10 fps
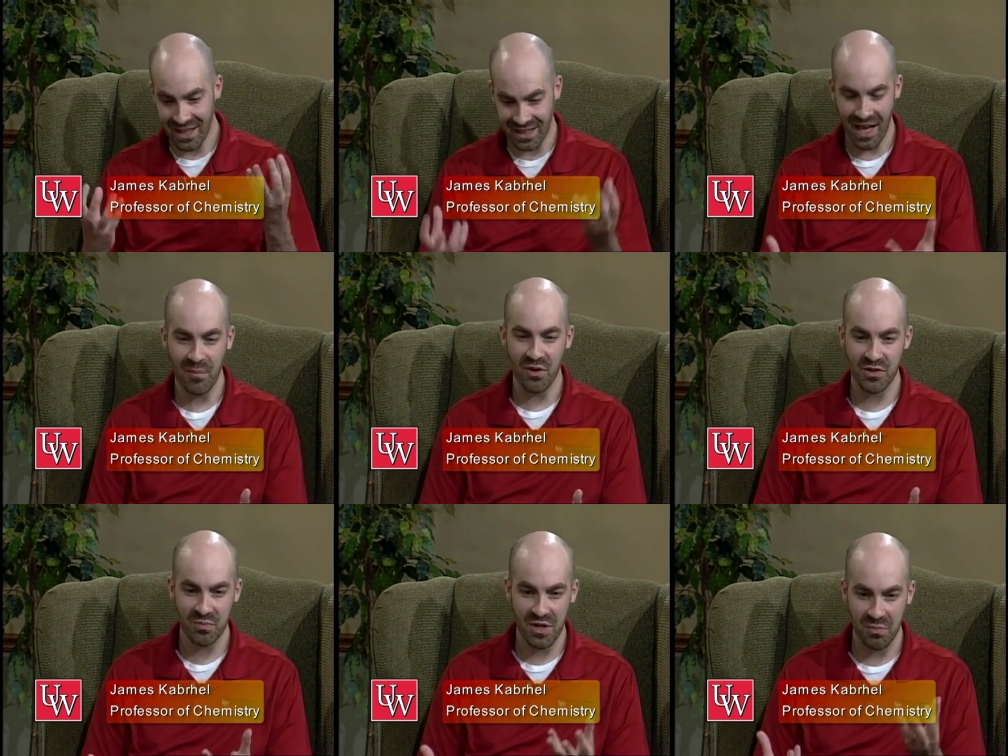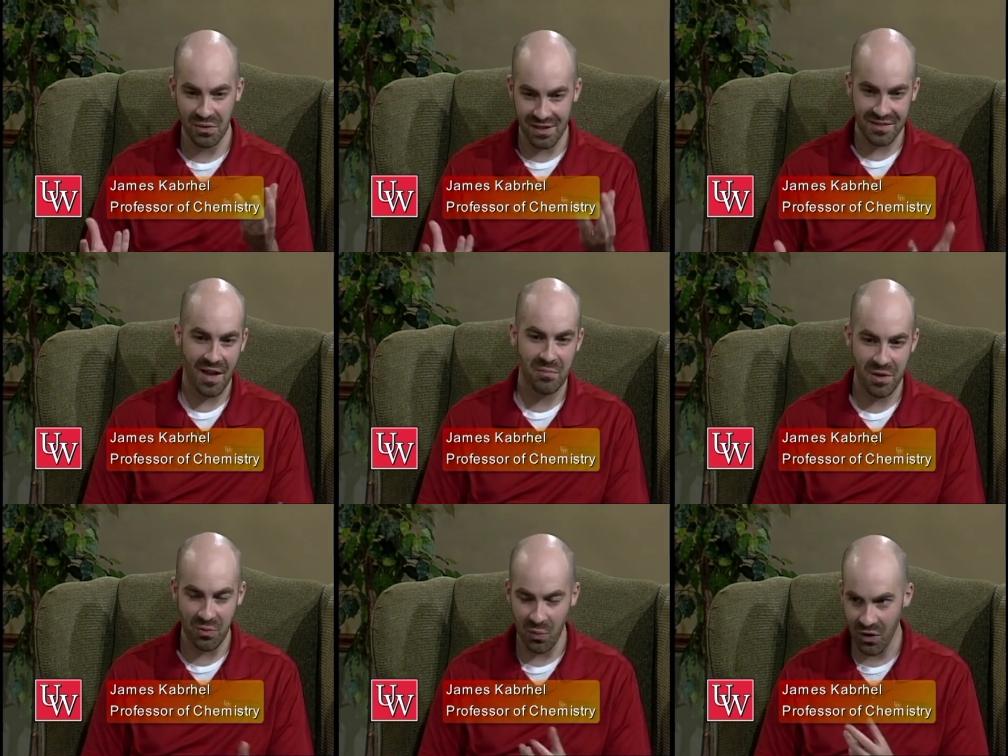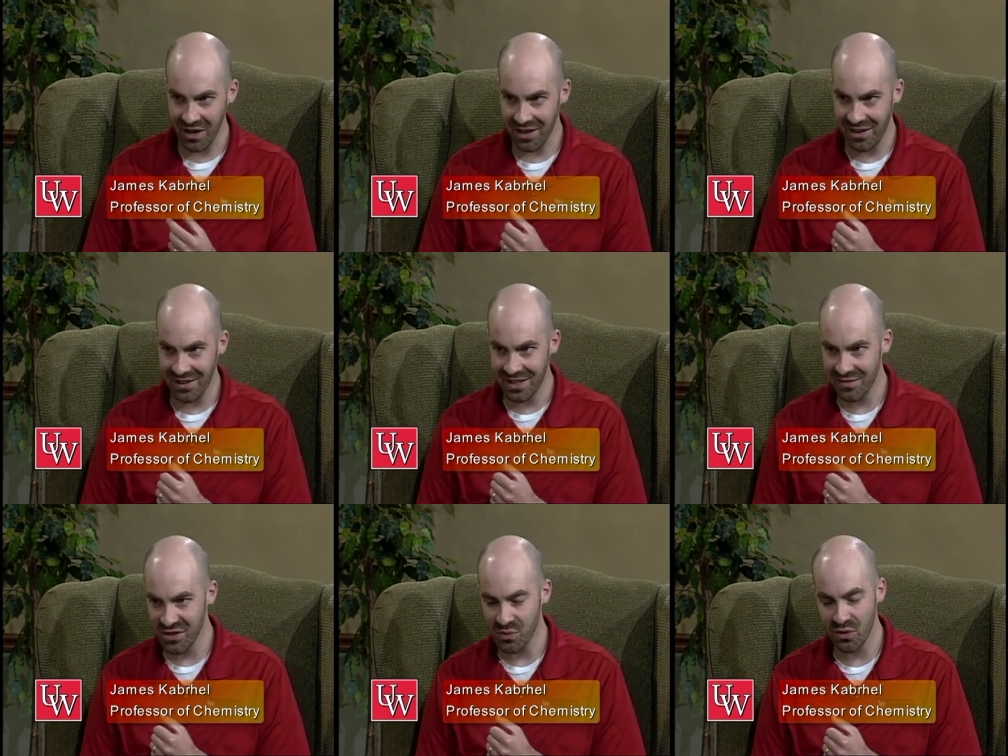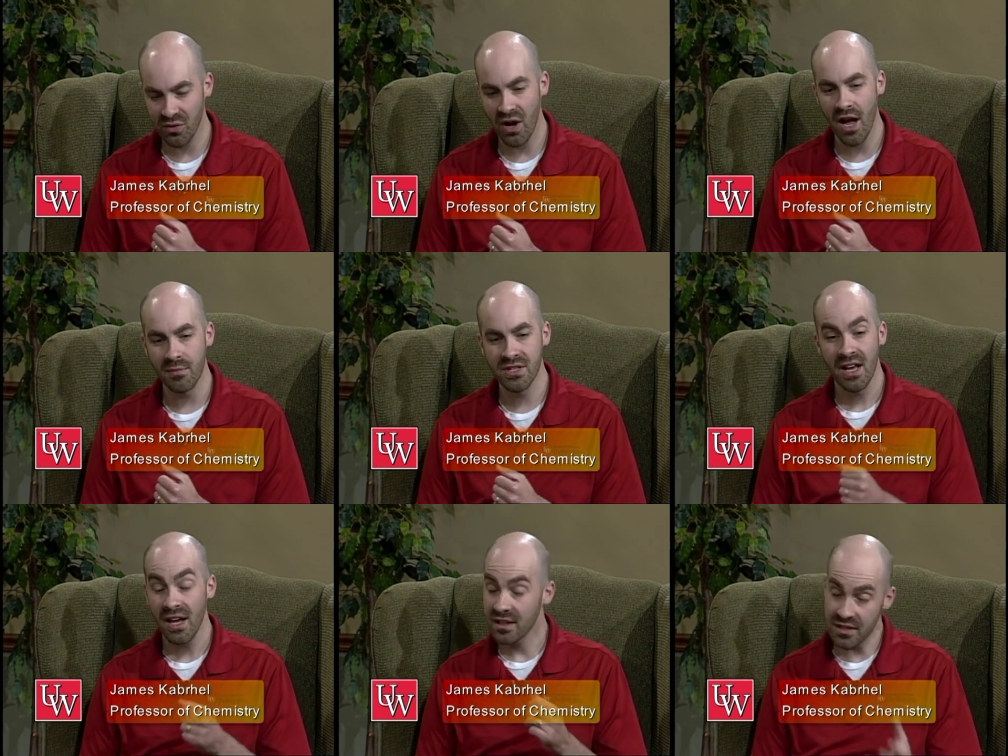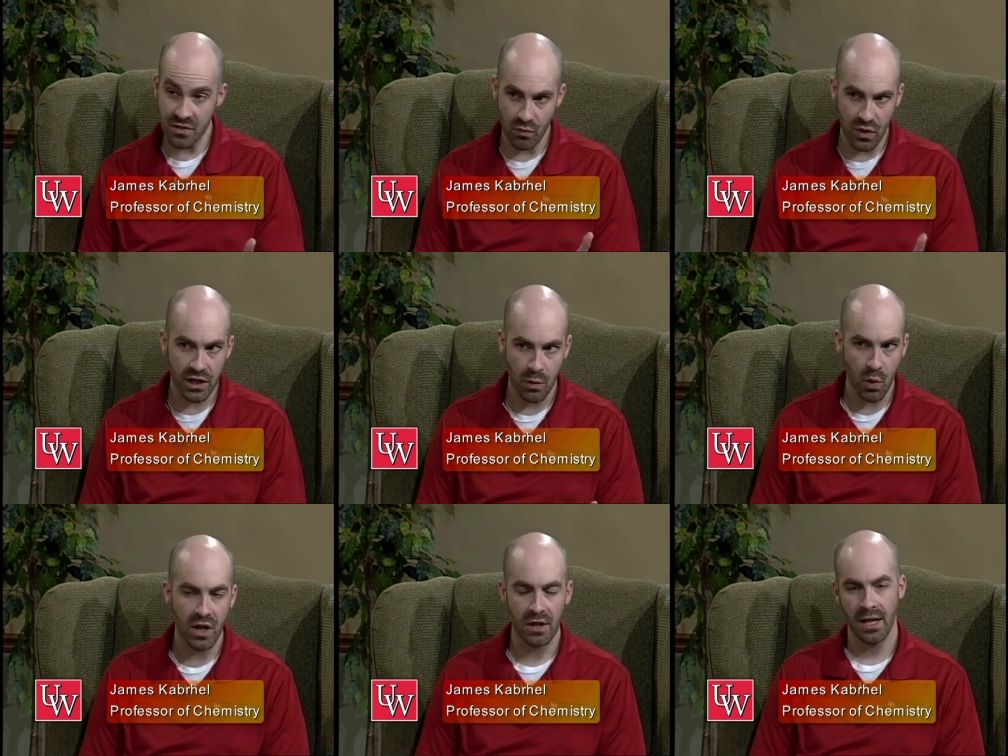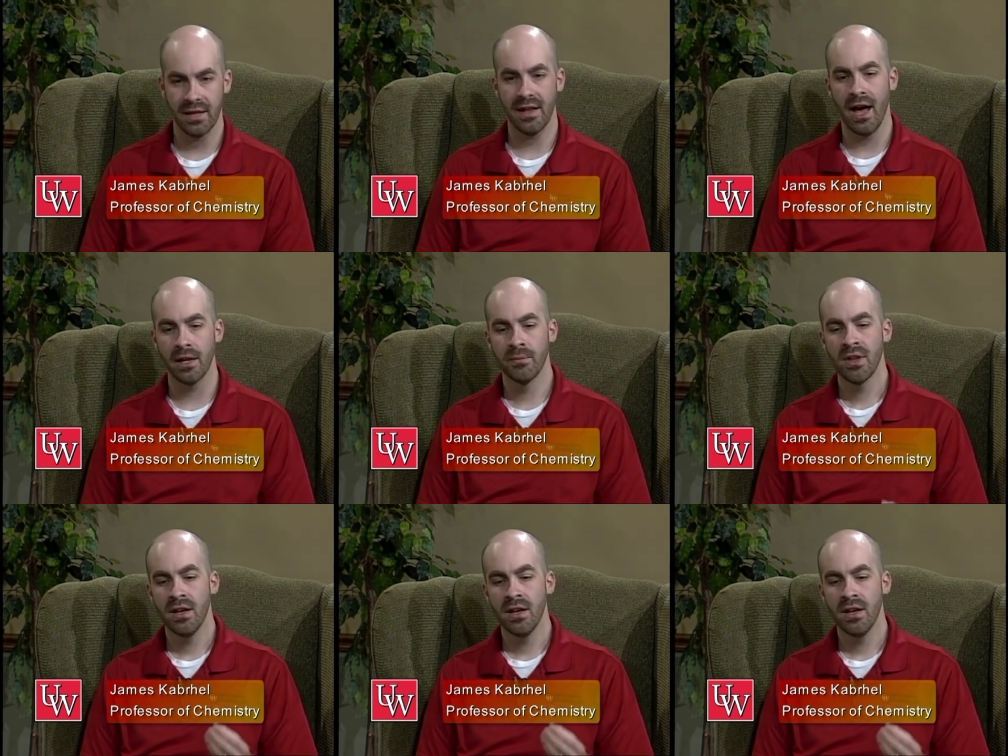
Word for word: glamorous people and 10 people working on individual crimes, it doesn't really work like that.